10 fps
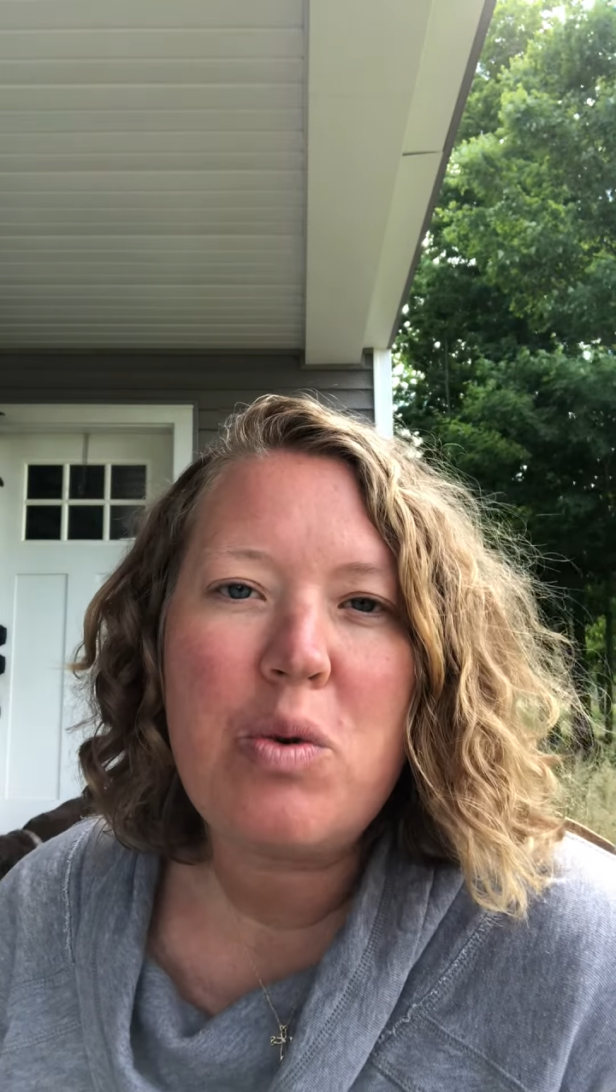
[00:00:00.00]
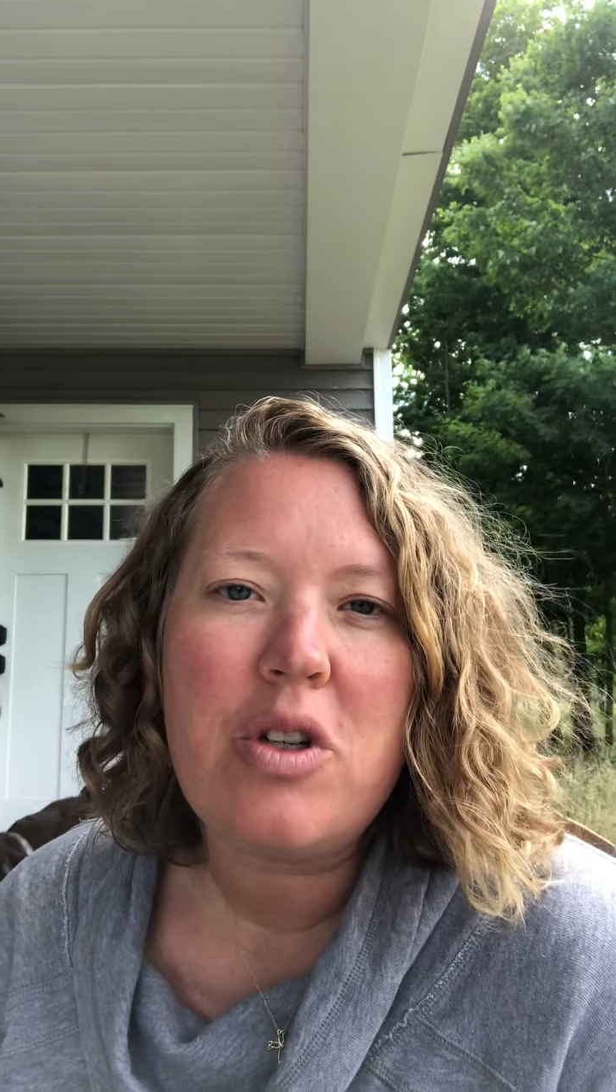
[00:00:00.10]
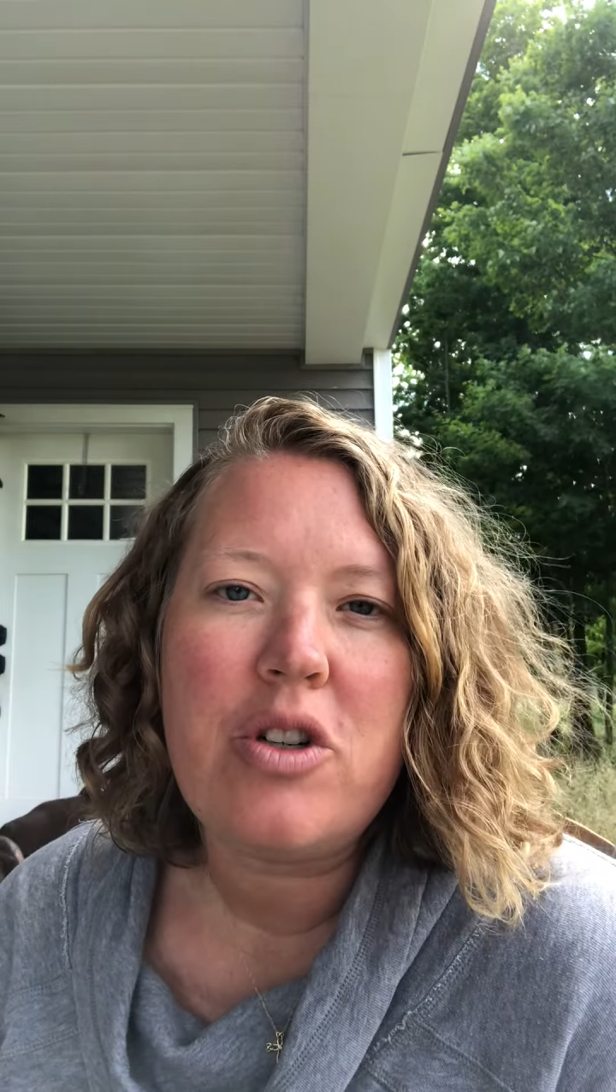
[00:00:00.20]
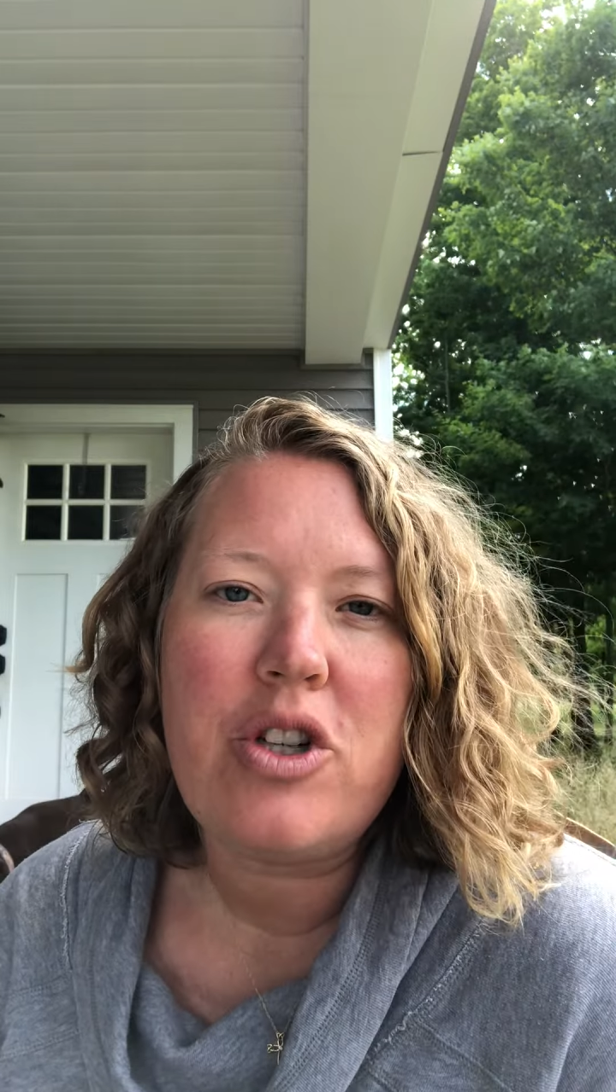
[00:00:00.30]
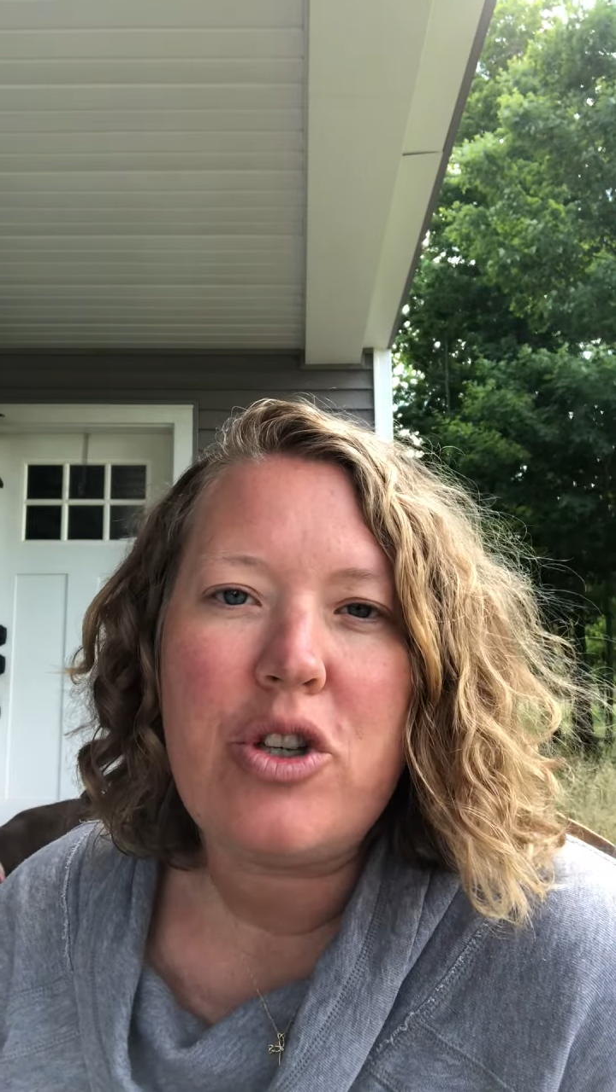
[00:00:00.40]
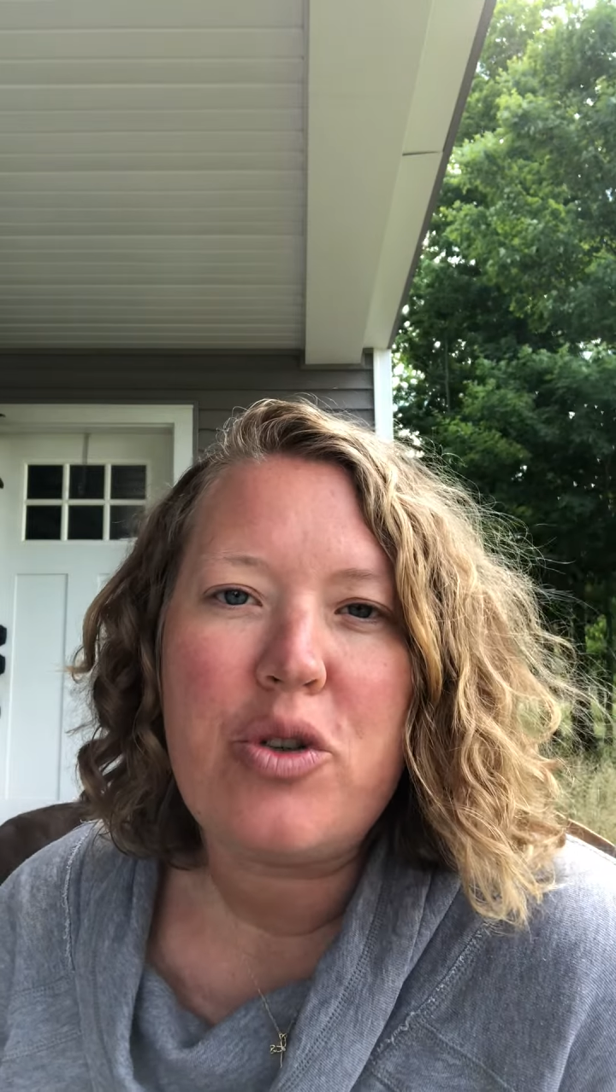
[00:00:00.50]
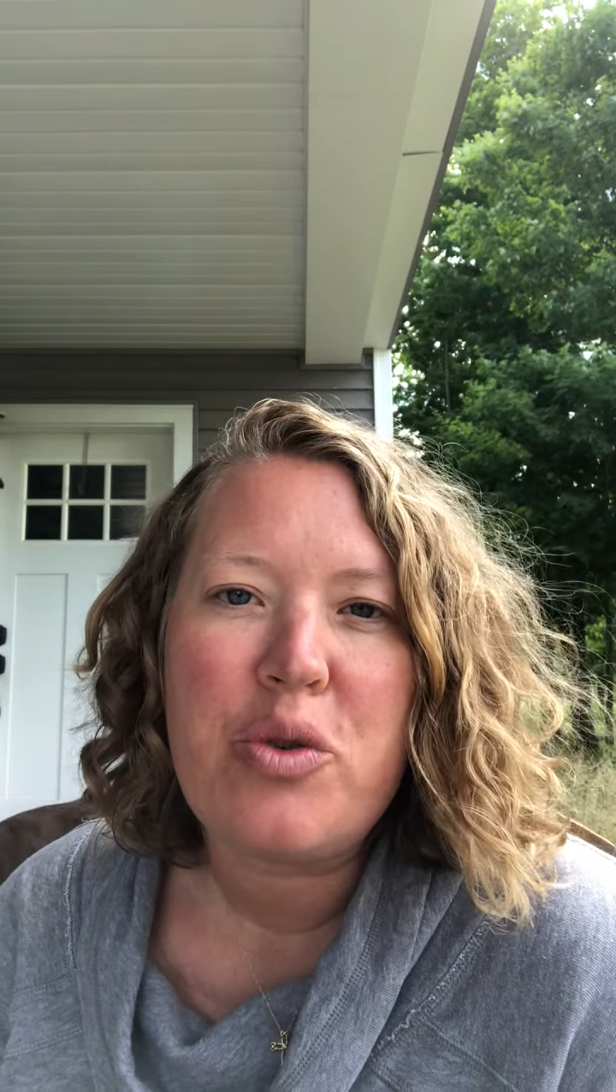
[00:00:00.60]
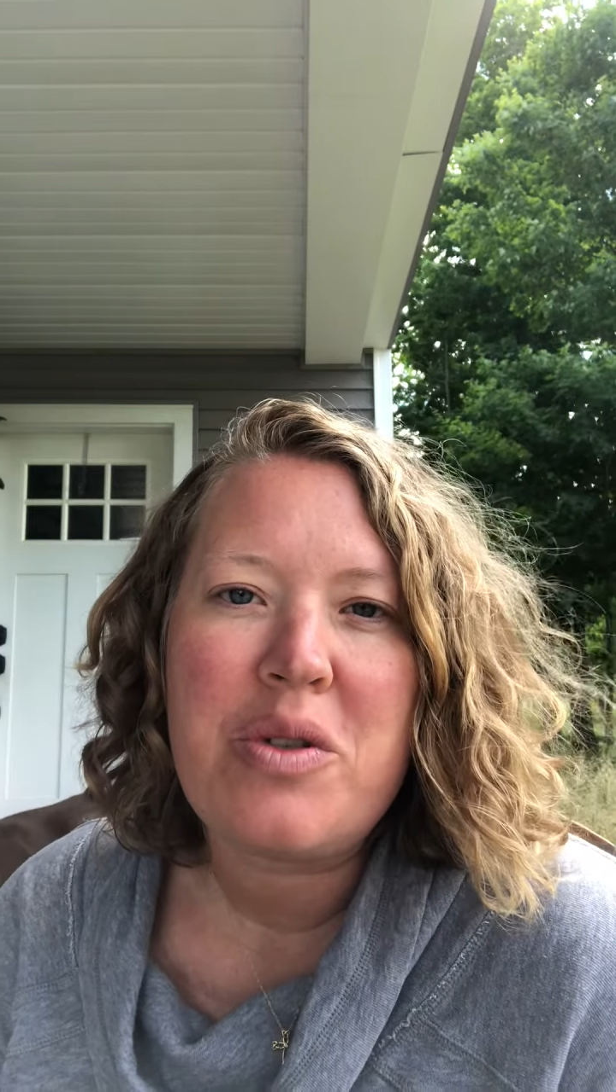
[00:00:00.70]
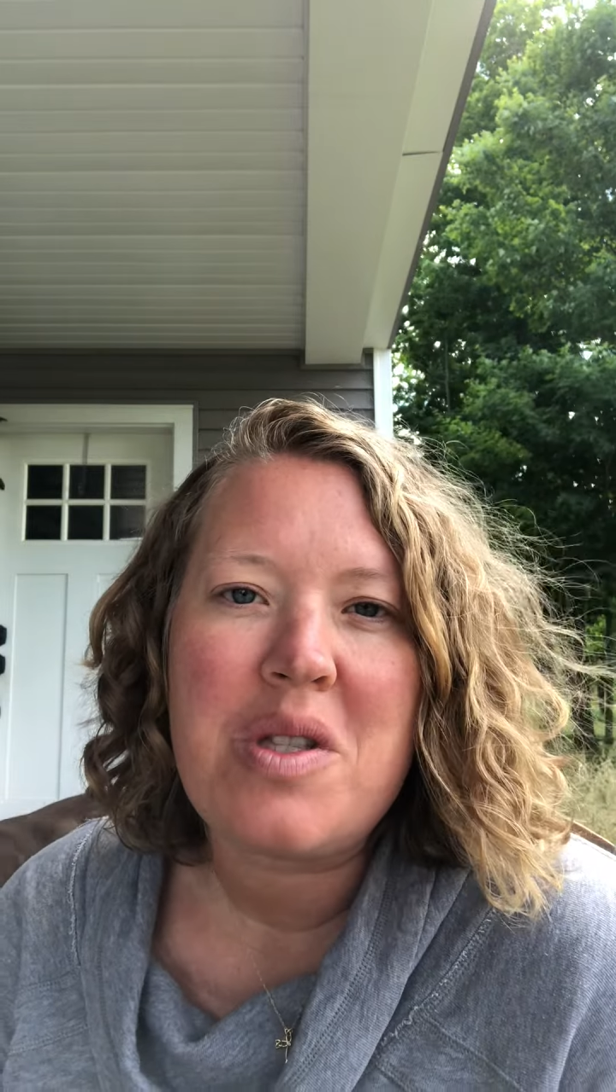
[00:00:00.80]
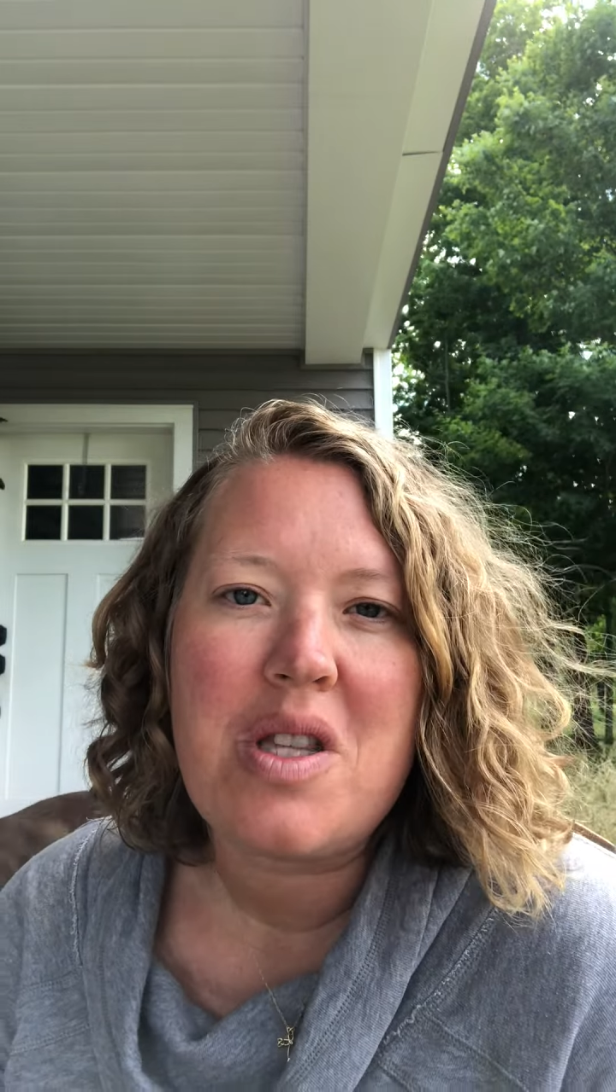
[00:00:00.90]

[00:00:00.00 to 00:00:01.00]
will use